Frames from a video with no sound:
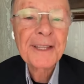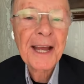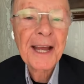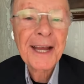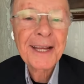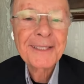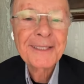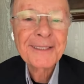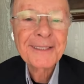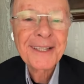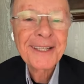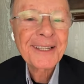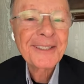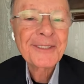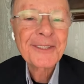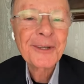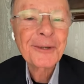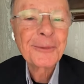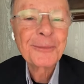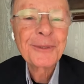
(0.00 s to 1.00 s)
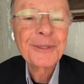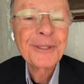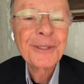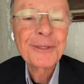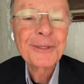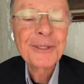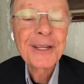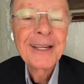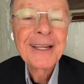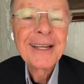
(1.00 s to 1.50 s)
Look how
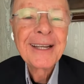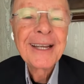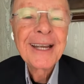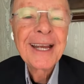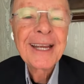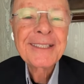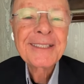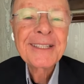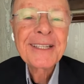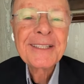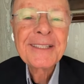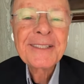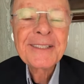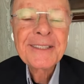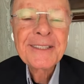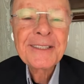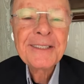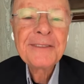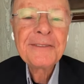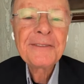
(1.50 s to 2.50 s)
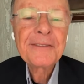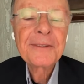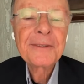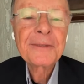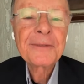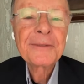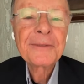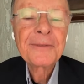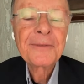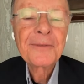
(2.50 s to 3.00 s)
God is
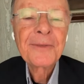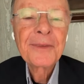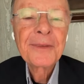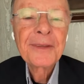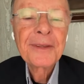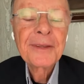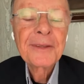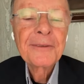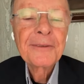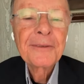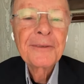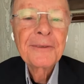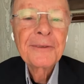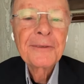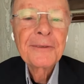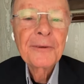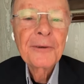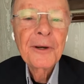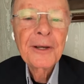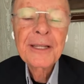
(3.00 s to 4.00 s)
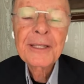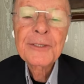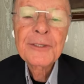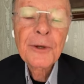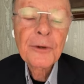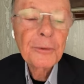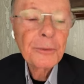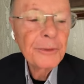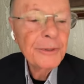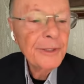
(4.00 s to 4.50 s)
sensitive. Look
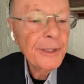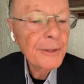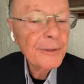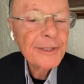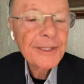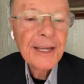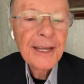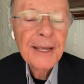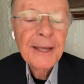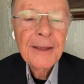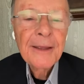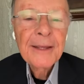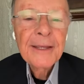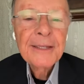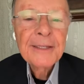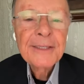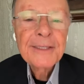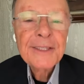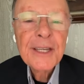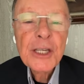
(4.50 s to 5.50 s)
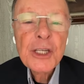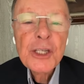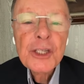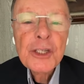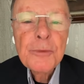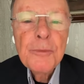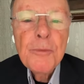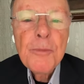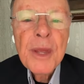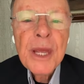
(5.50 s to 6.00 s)
how God
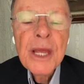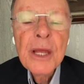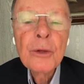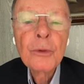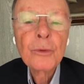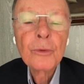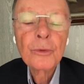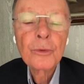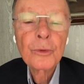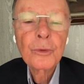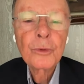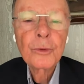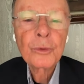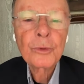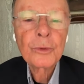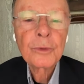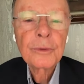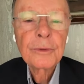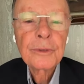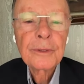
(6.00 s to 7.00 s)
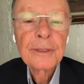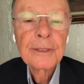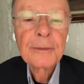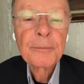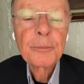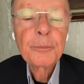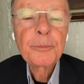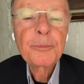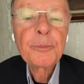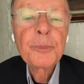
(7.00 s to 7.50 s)
has feelings,
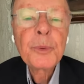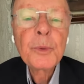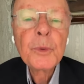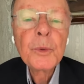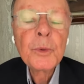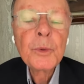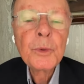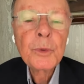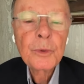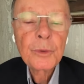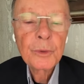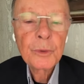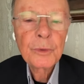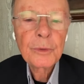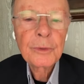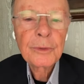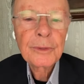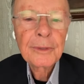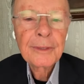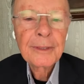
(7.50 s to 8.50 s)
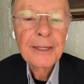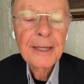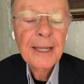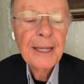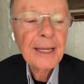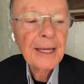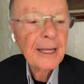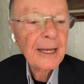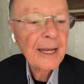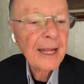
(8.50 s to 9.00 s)
pure
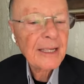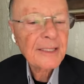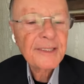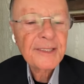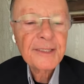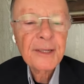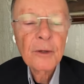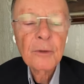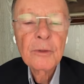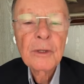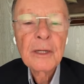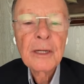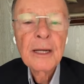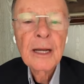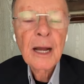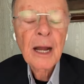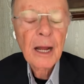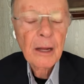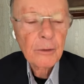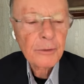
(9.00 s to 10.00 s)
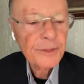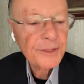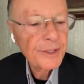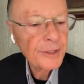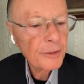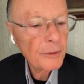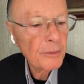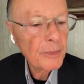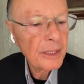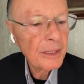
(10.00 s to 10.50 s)
feelings towards
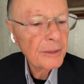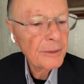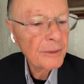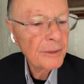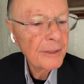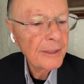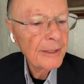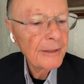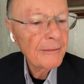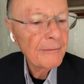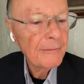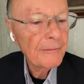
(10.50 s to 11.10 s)
human beings.